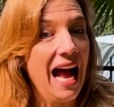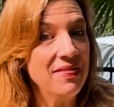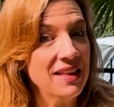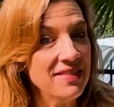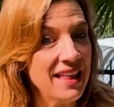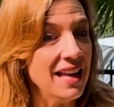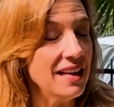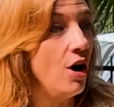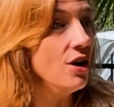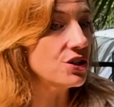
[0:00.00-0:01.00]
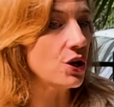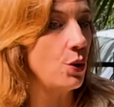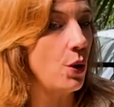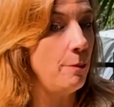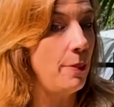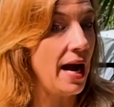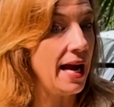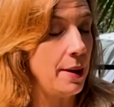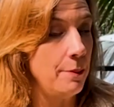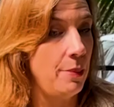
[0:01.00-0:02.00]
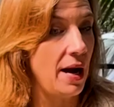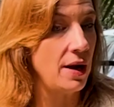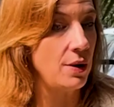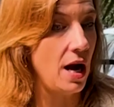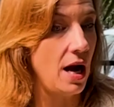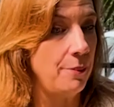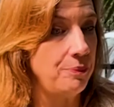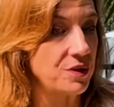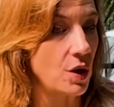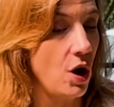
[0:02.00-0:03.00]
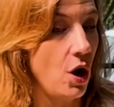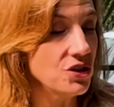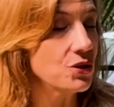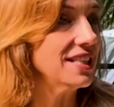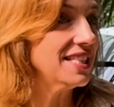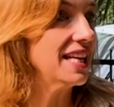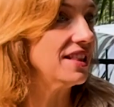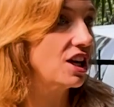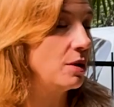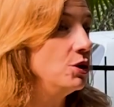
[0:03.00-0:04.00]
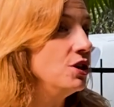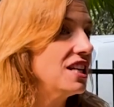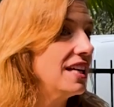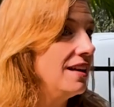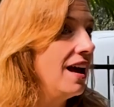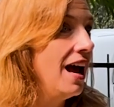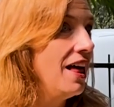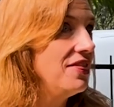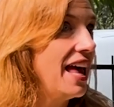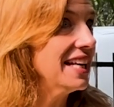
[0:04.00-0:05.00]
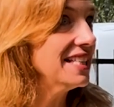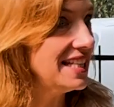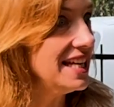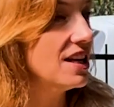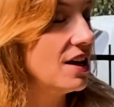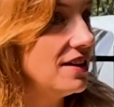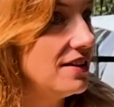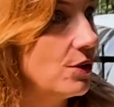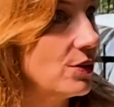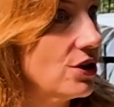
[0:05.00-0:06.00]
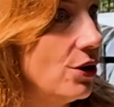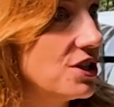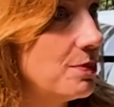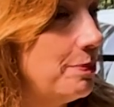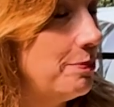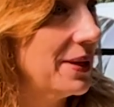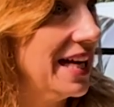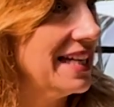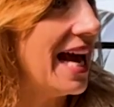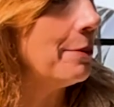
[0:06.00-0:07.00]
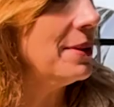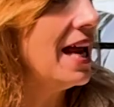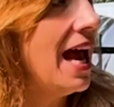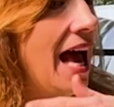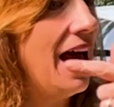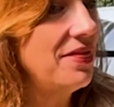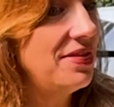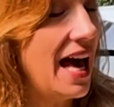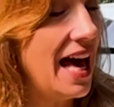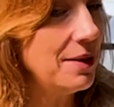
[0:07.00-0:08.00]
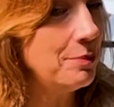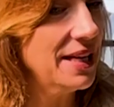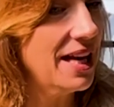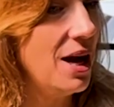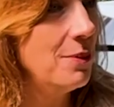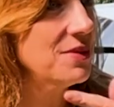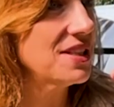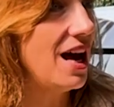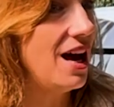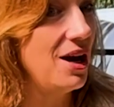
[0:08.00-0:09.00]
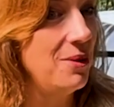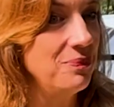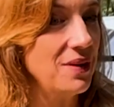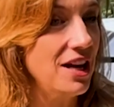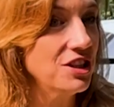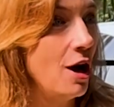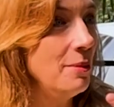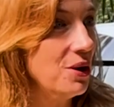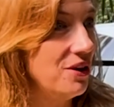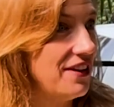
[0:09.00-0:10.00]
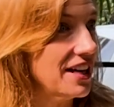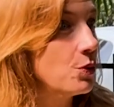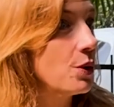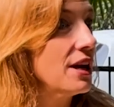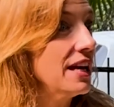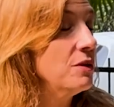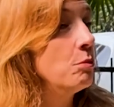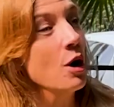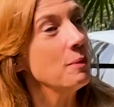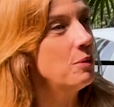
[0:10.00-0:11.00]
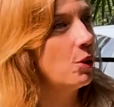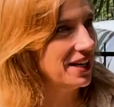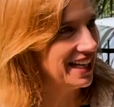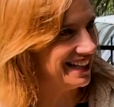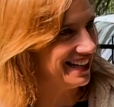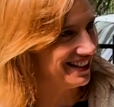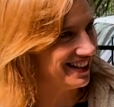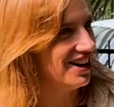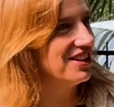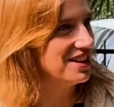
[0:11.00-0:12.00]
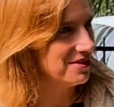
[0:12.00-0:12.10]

and then that also by also visit the community, they can see that results begin to happen. That becomes a domino effect where even more people want to get in on the